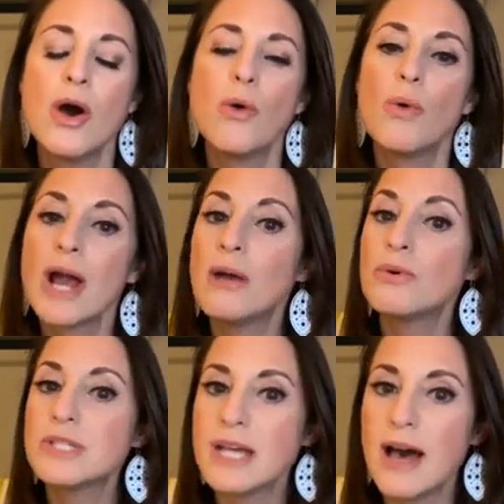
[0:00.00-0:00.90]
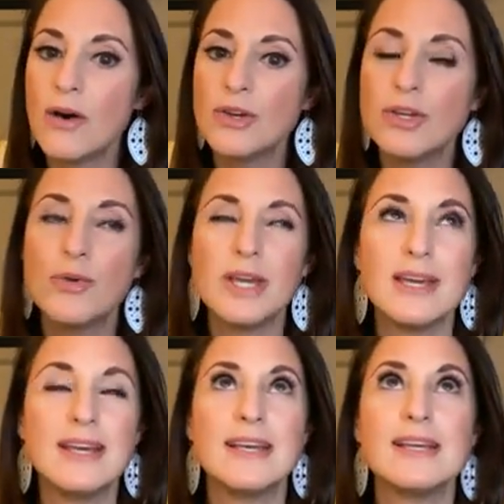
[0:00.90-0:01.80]
What I will tell you
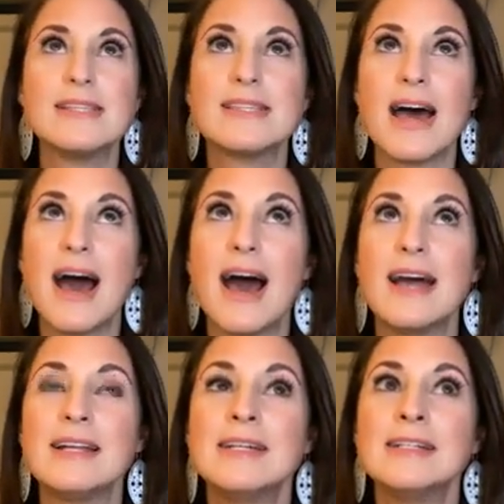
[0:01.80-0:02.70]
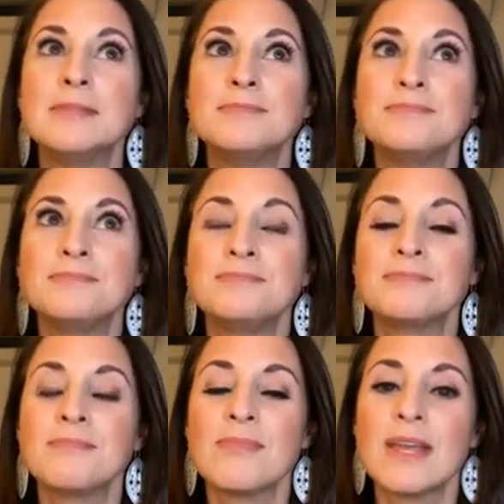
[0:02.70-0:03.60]
is that
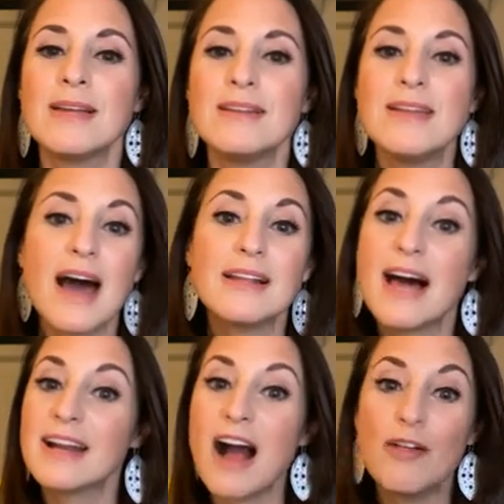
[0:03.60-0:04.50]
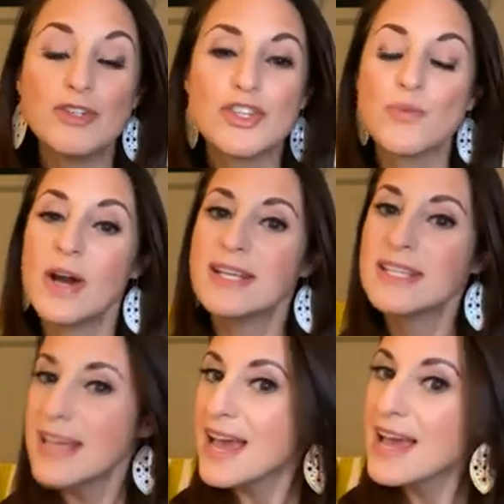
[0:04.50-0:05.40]
not a lot of colleges want to
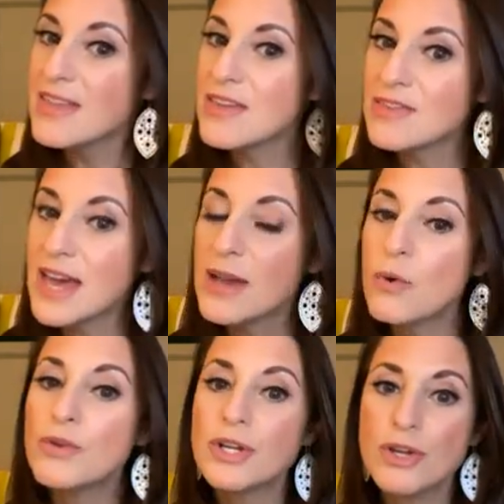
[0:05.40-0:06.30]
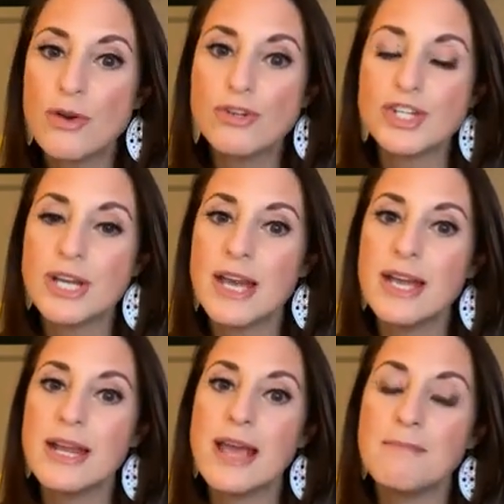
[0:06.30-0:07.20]
say that they will
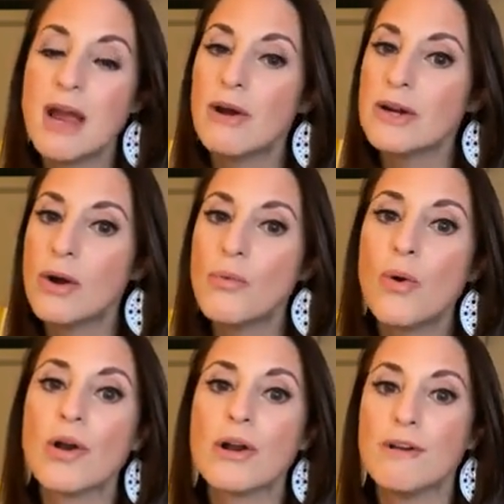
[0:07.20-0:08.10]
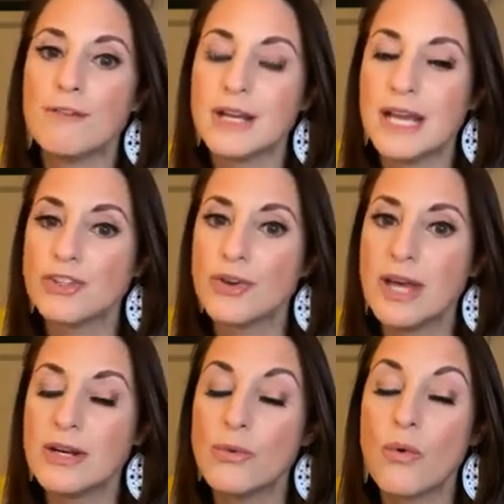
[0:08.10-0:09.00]
negotiate a merit award or a financial
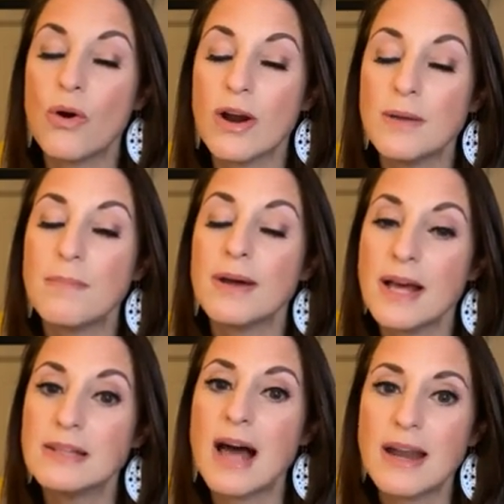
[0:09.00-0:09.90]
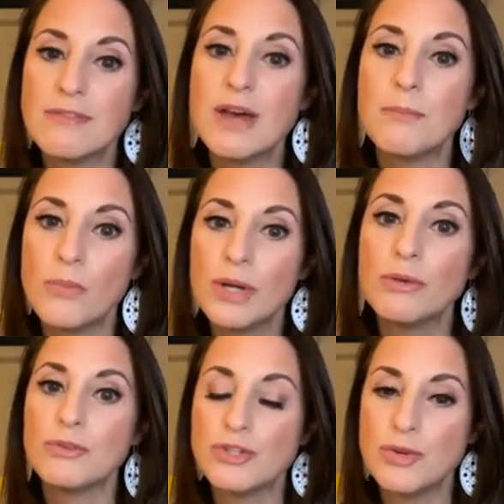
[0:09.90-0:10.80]
aid award, but a lot of them will
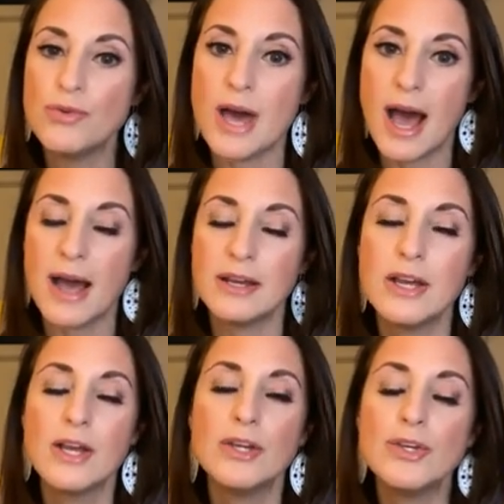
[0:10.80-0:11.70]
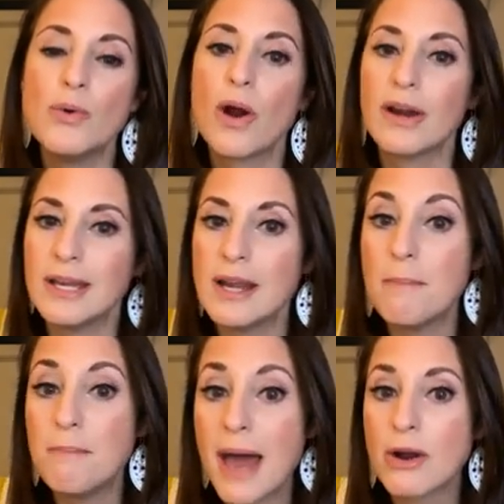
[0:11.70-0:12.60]
do that. You are in a
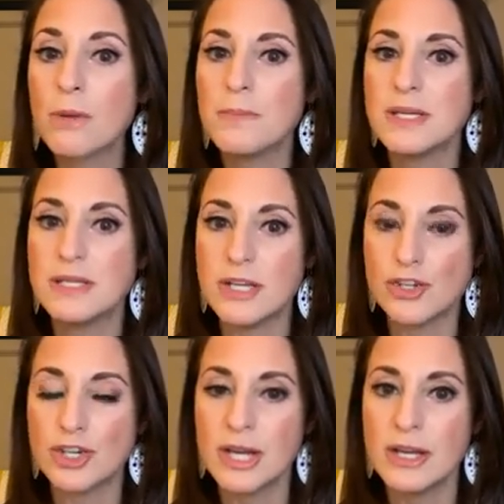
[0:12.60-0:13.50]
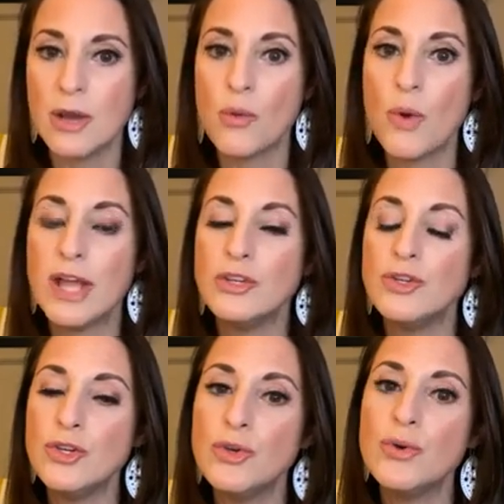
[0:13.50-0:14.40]
better position when
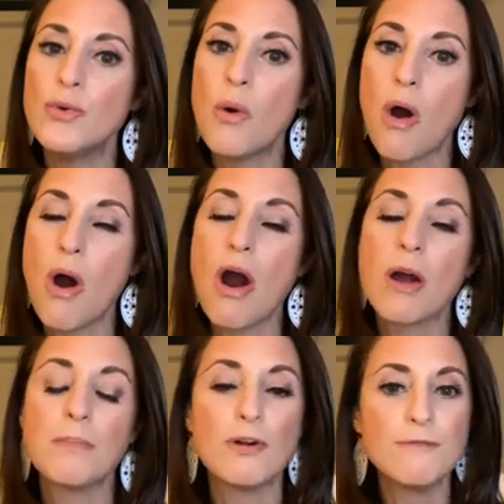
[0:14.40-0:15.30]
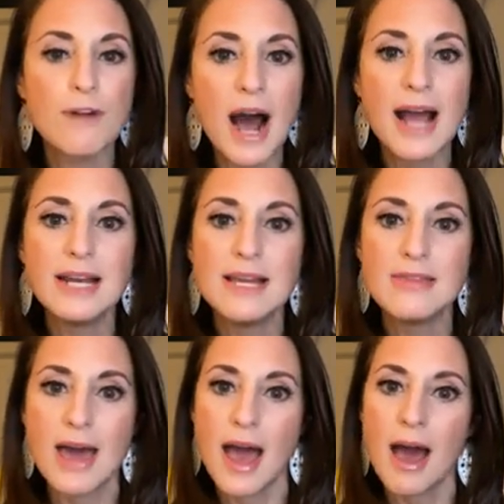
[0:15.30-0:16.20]
you are providing
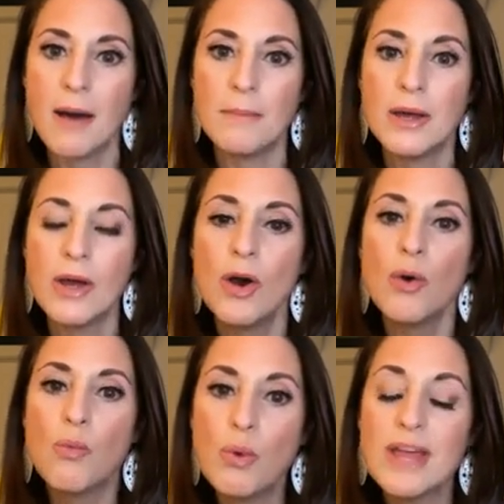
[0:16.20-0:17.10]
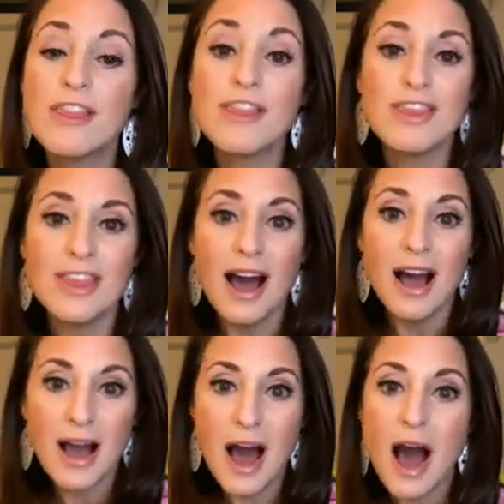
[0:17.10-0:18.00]
them with a
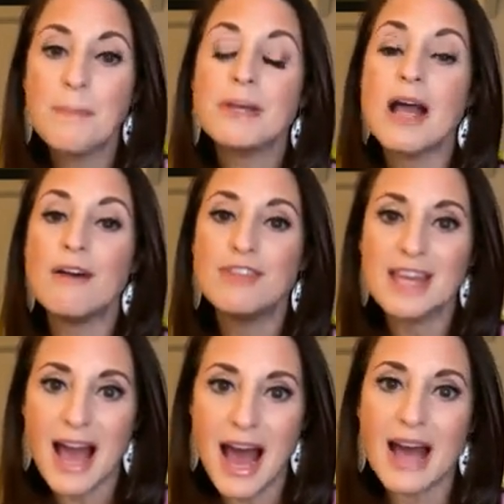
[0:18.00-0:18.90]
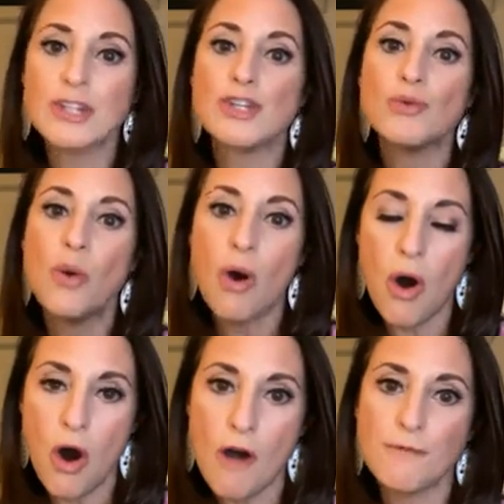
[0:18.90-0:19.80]
copy of the actual
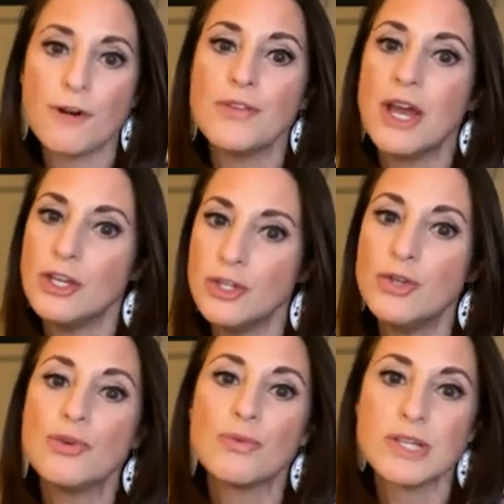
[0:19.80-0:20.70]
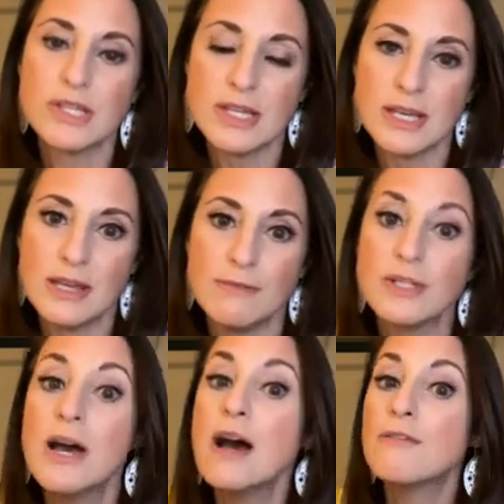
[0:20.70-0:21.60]
offer that you received
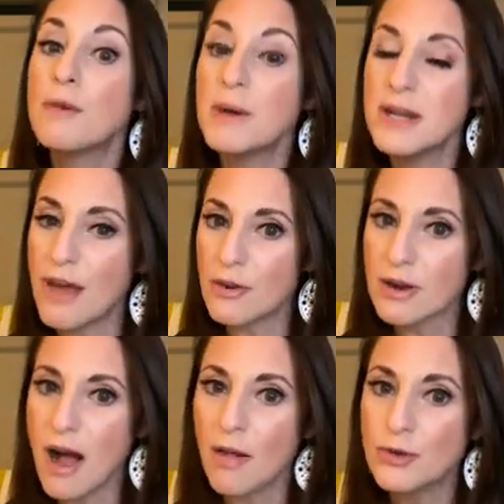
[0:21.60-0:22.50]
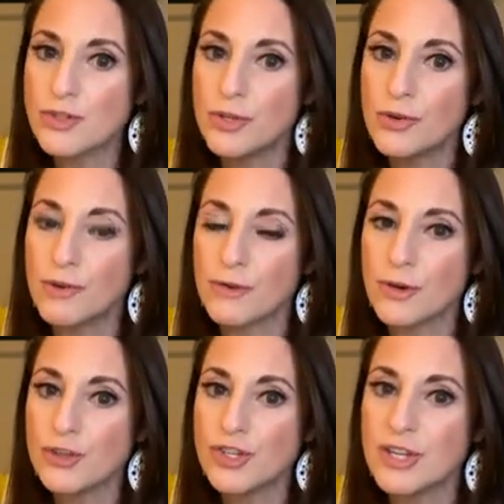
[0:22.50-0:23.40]
from another college or
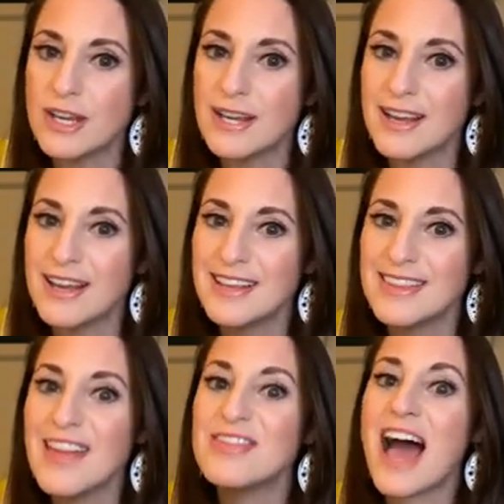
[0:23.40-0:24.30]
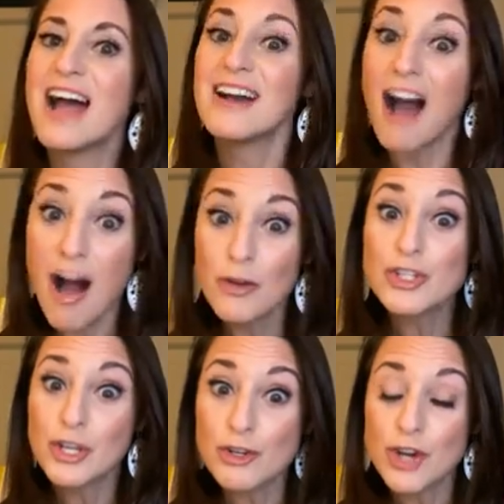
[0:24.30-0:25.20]
university that college
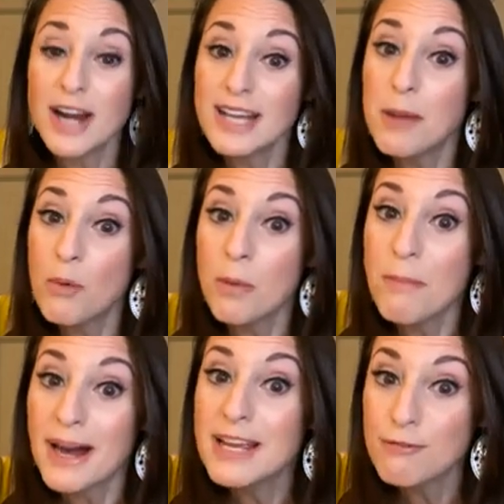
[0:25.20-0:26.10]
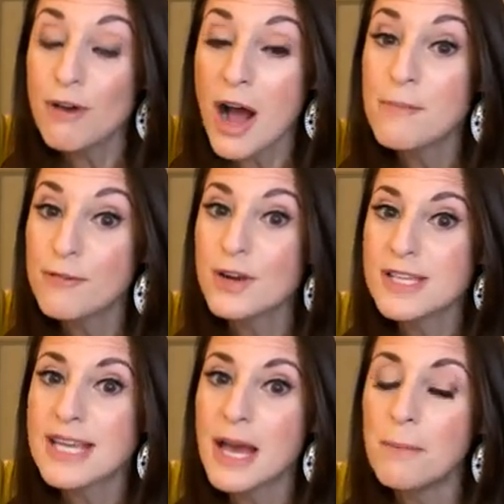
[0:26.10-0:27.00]
that you're trying to get more money from, for
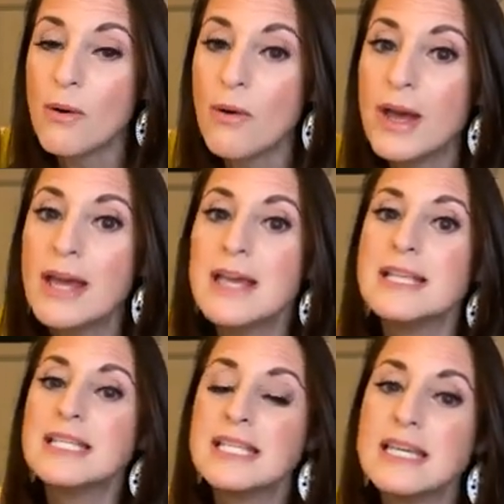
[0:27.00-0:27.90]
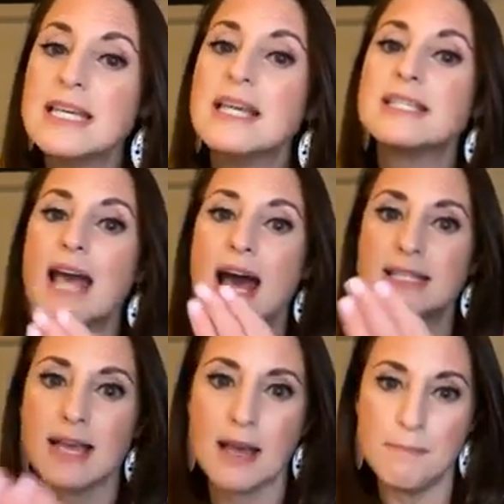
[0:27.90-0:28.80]
example, sees
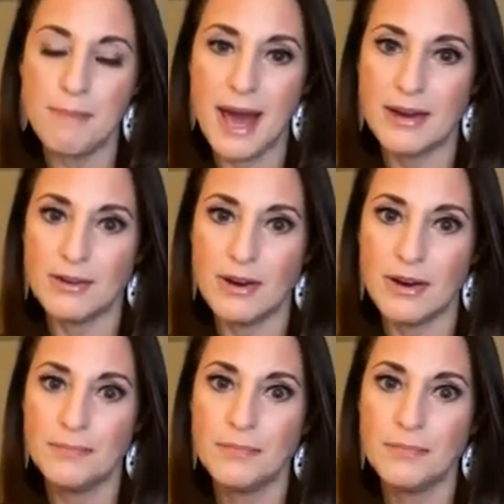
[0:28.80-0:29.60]
as a competitor.